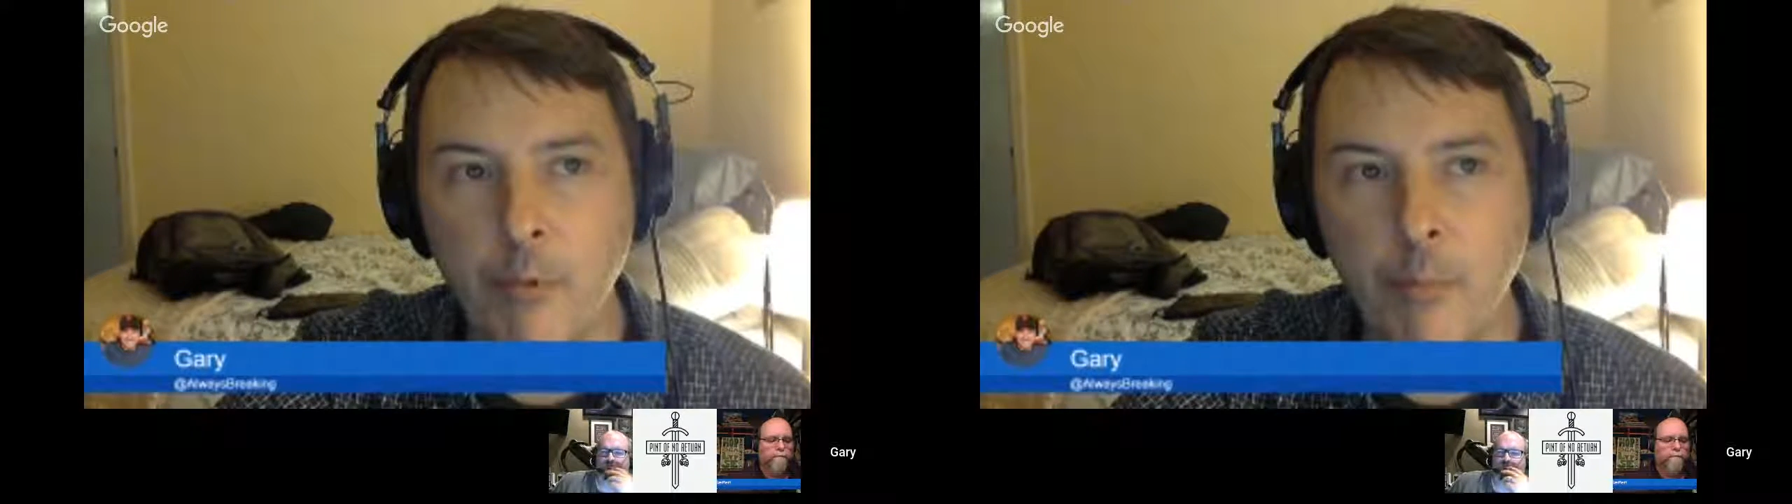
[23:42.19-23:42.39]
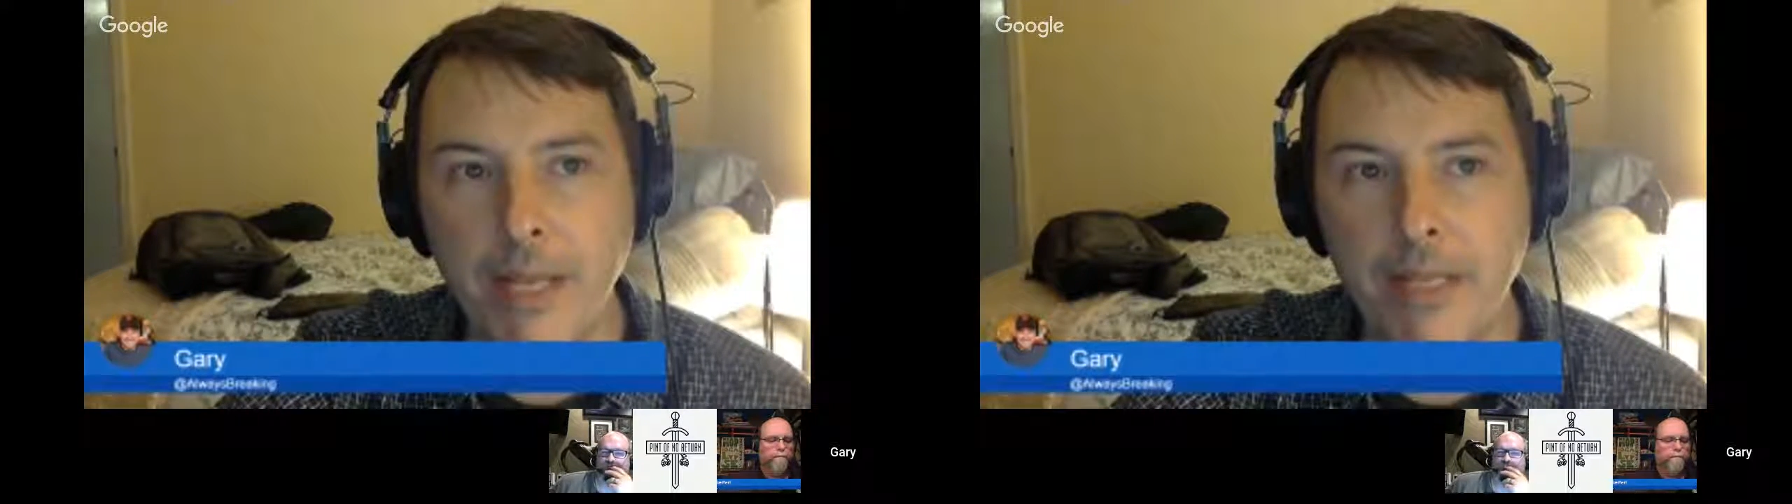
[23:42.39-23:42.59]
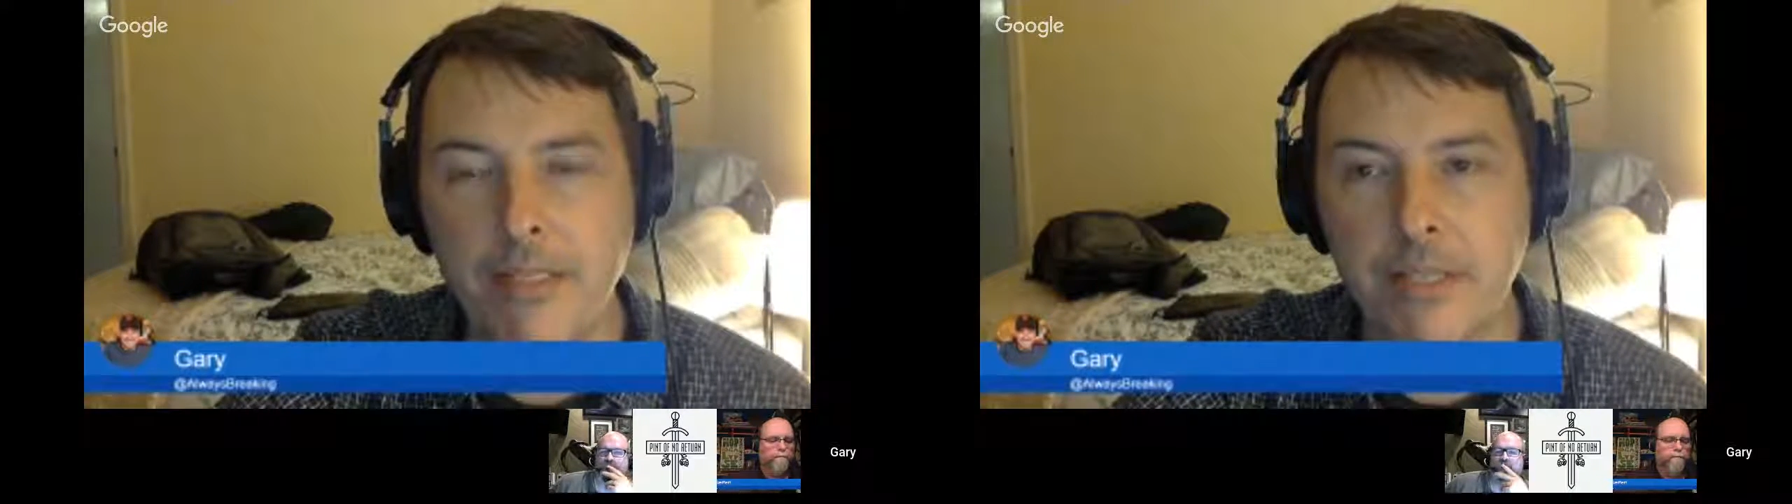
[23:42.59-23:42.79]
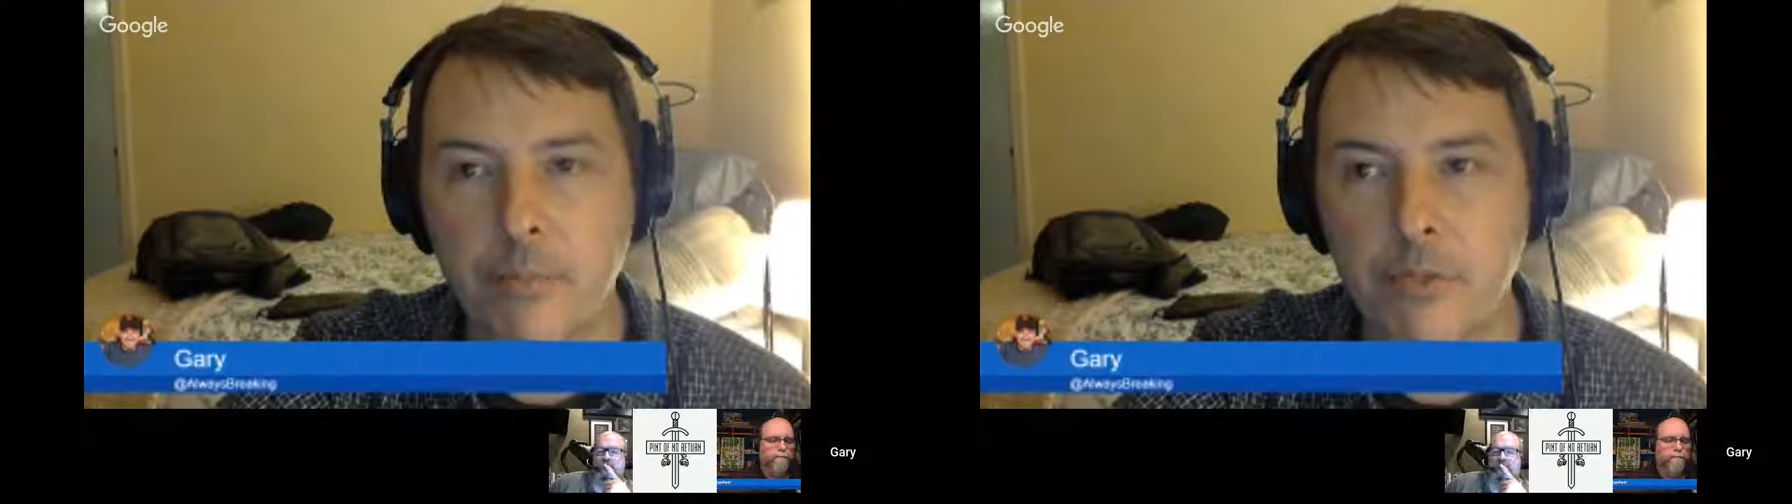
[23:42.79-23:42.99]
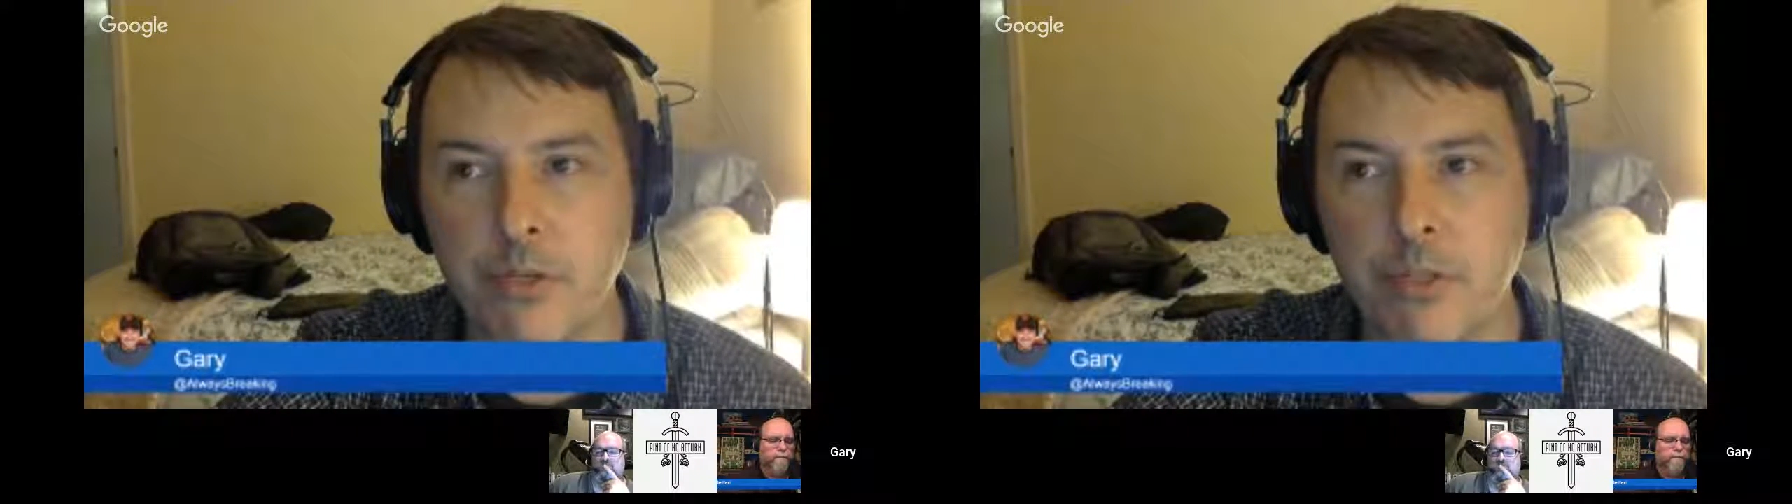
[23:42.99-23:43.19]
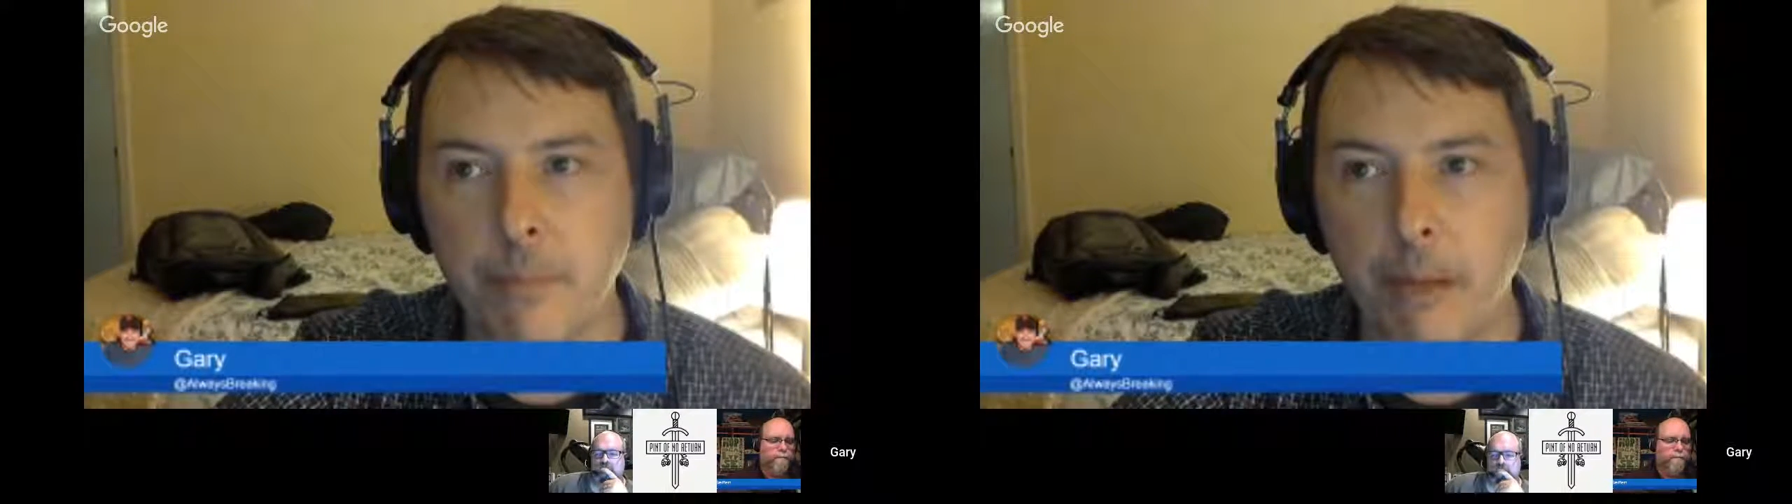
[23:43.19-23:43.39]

assumptions about